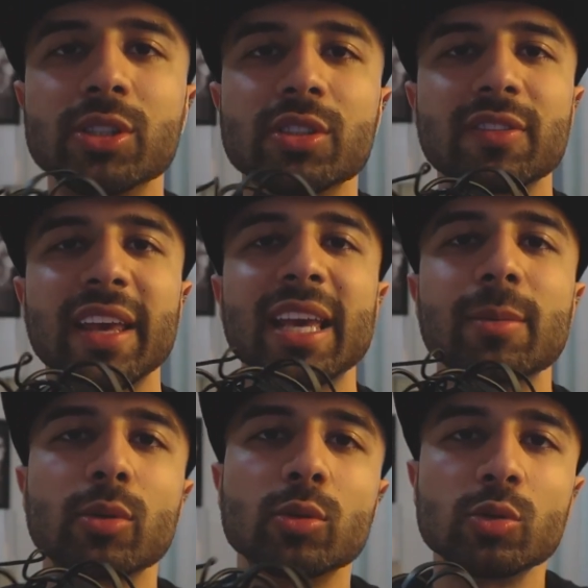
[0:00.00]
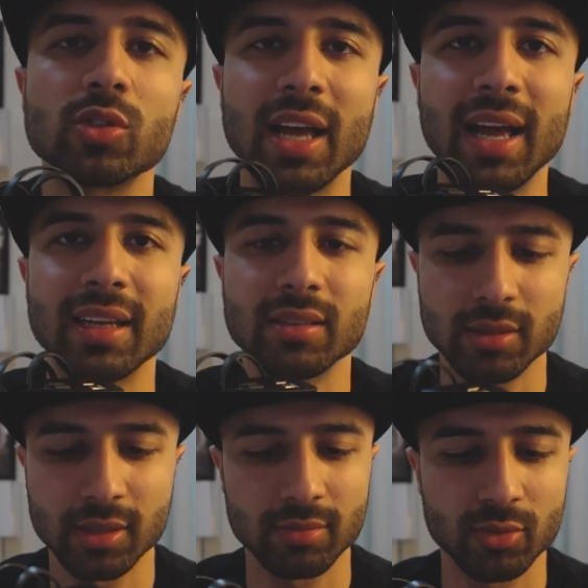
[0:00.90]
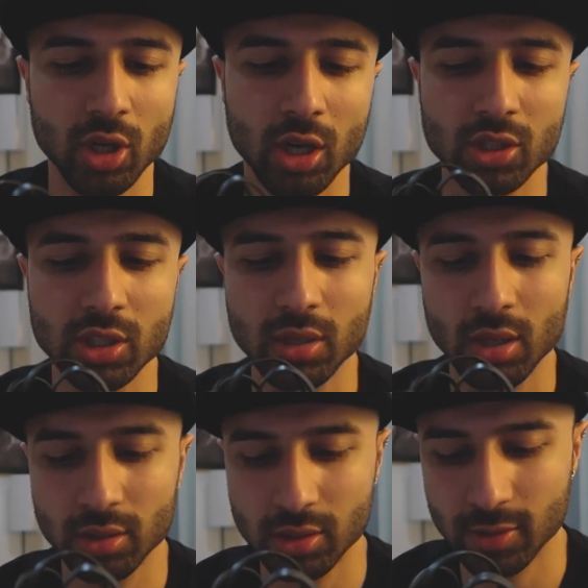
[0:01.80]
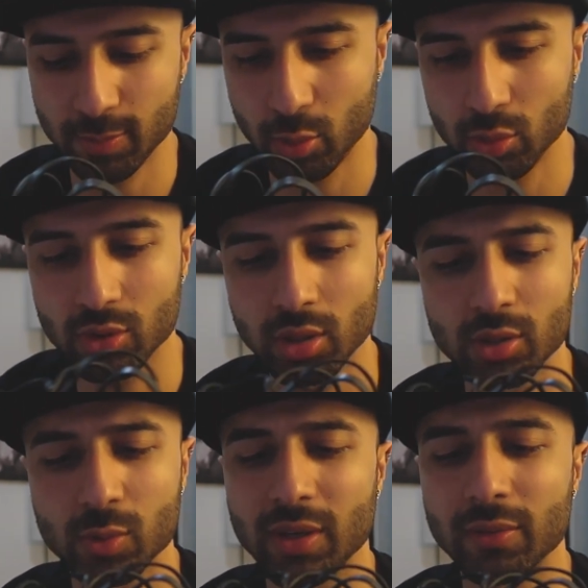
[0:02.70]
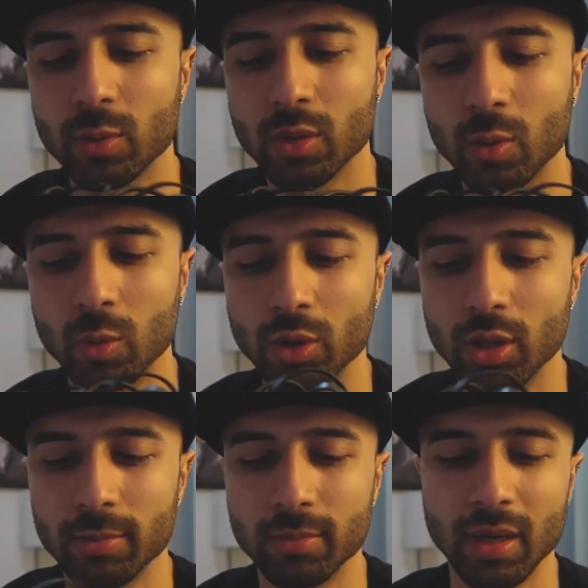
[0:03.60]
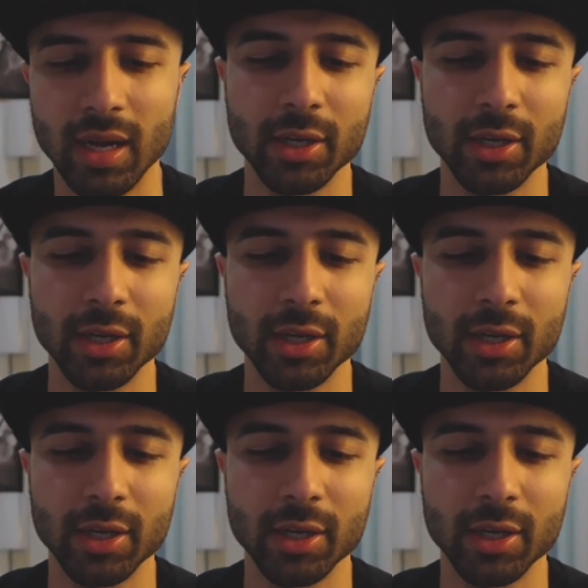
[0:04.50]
bunch of cables and charger slots, port slots, whatever you want to call them.